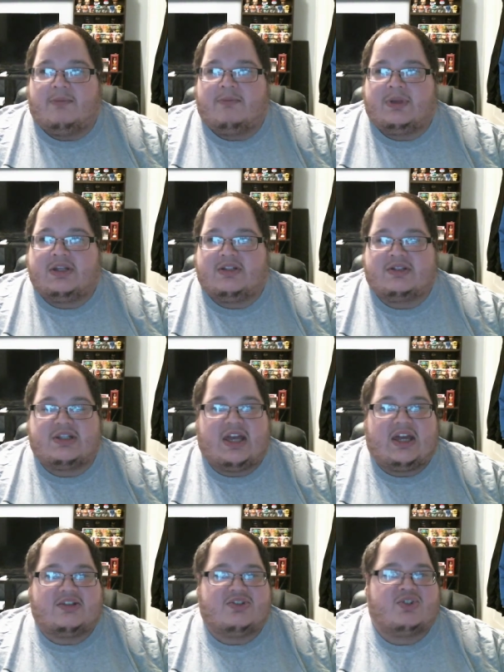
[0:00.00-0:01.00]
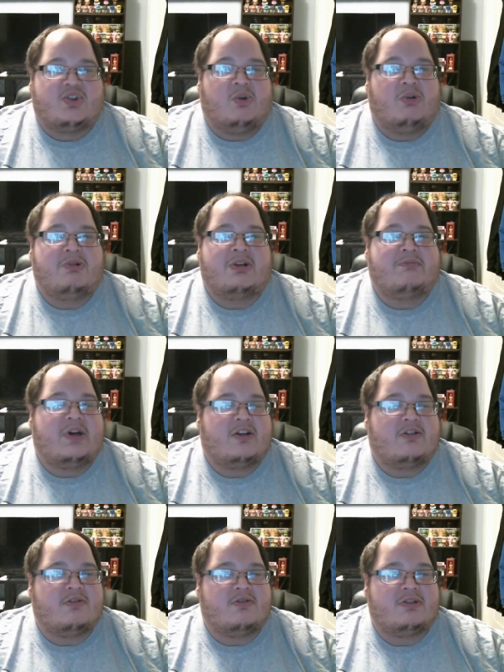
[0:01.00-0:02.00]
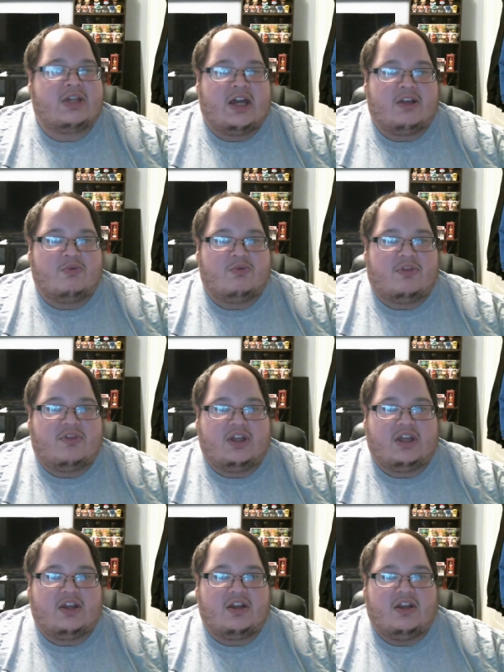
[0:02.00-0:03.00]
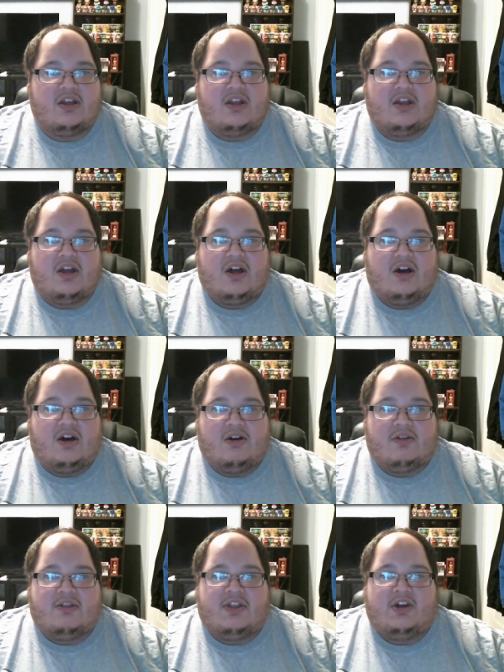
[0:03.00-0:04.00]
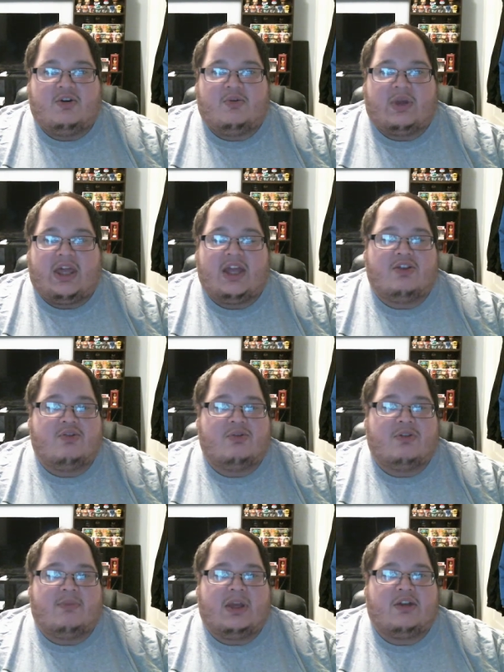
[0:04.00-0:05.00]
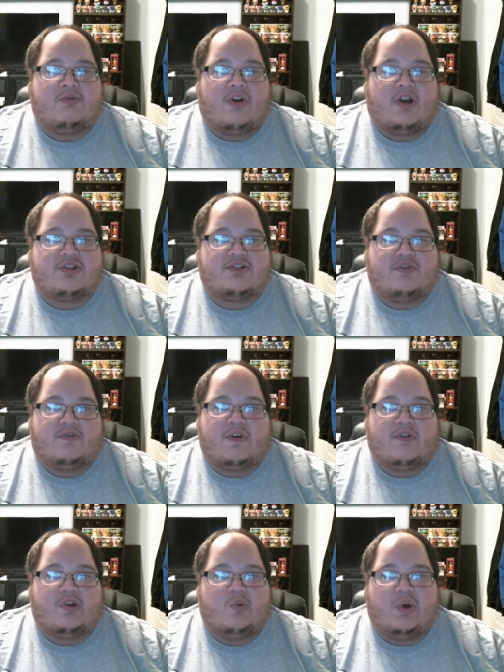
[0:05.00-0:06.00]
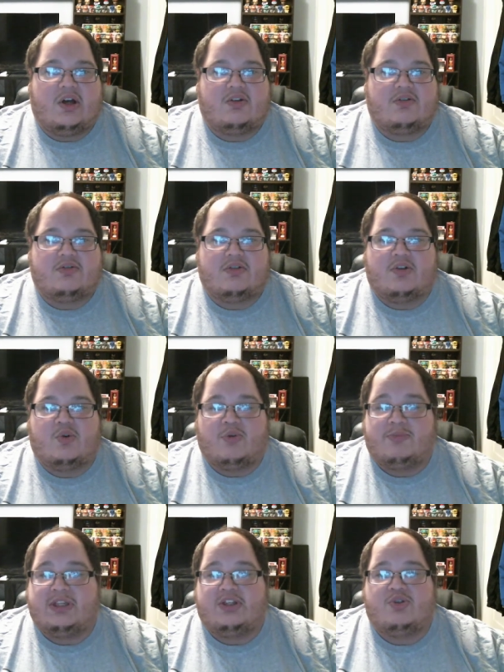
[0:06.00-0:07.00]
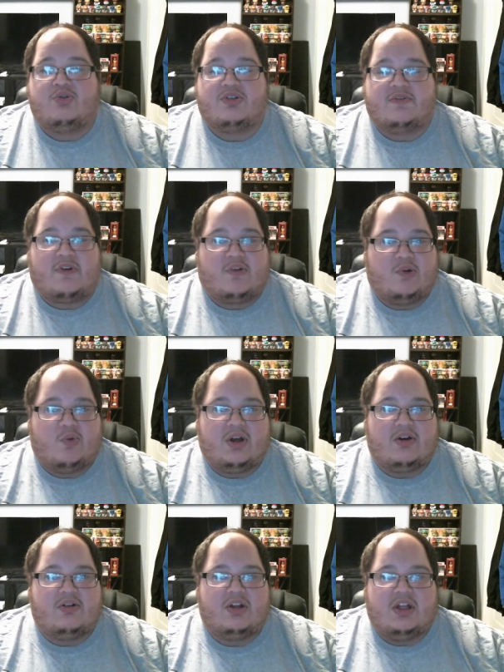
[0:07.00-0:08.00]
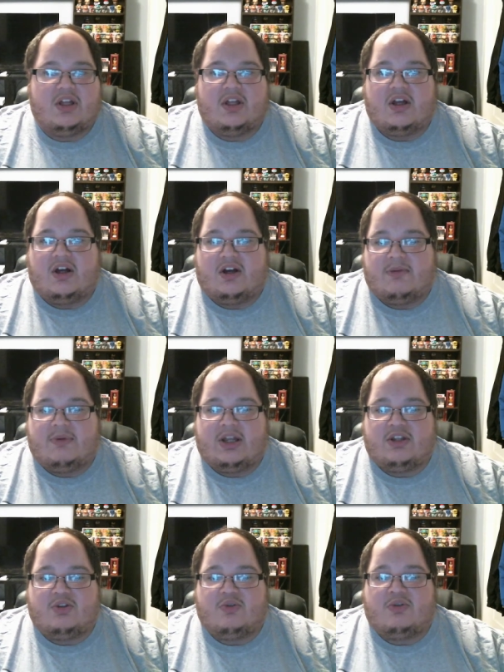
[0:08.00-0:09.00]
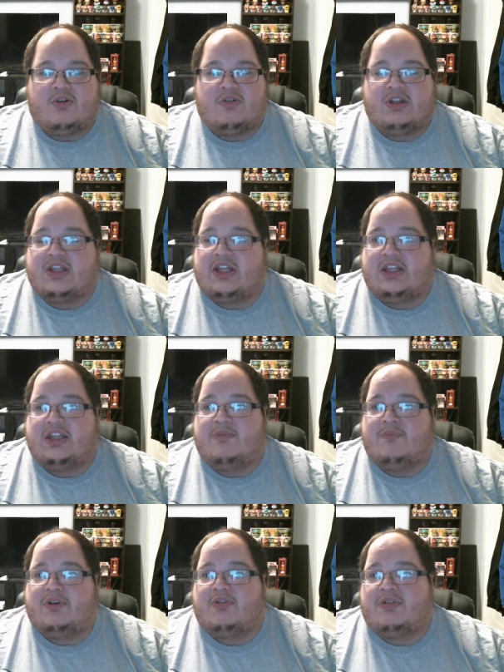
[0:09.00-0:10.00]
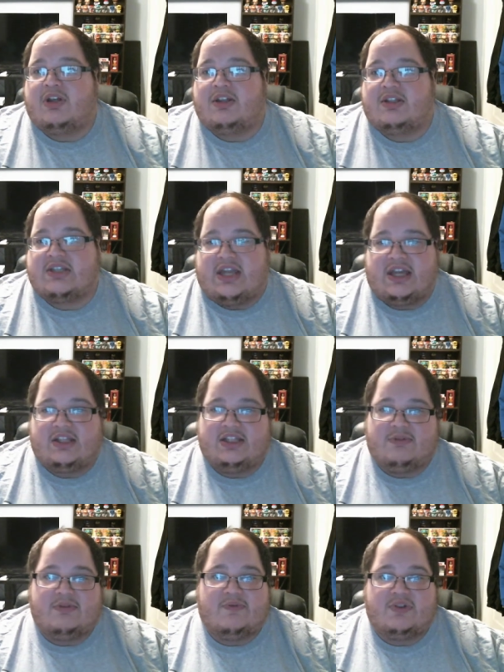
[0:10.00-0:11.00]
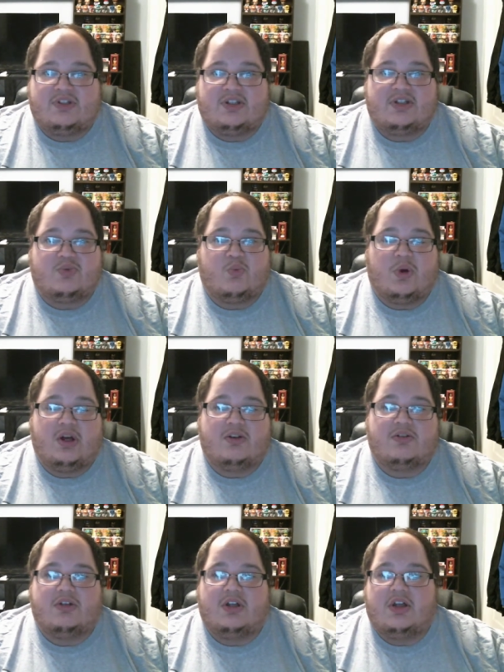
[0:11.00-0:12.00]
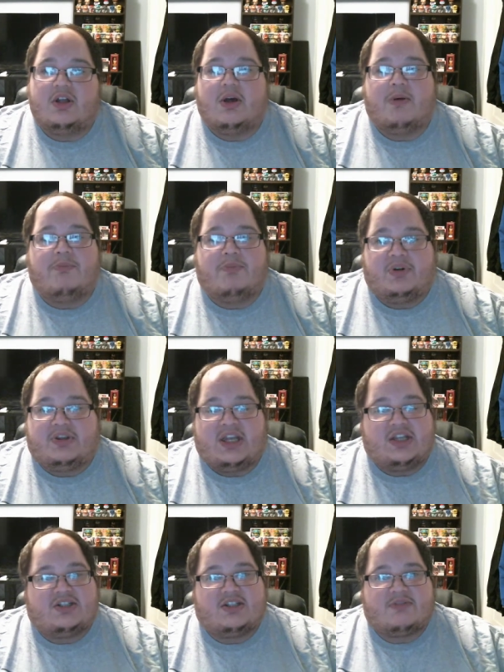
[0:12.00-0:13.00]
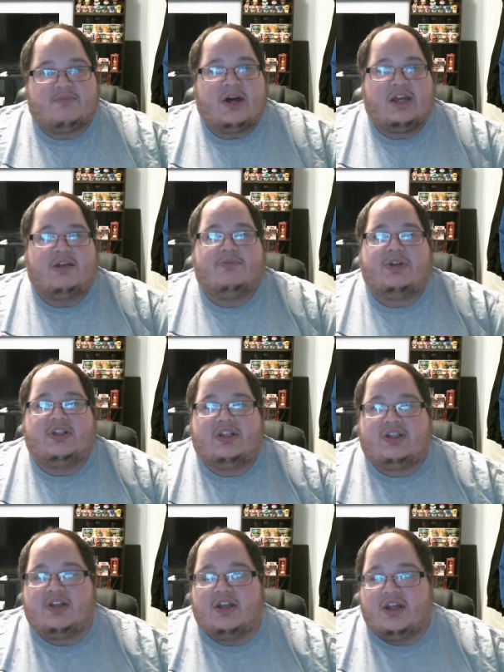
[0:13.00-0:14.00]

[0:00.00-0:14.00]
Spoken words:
because as solo competitors, I don't think they'll handle the main roster very well or be used very well. And I do know that they need to build on the tag team division as well. But that's just my opinion.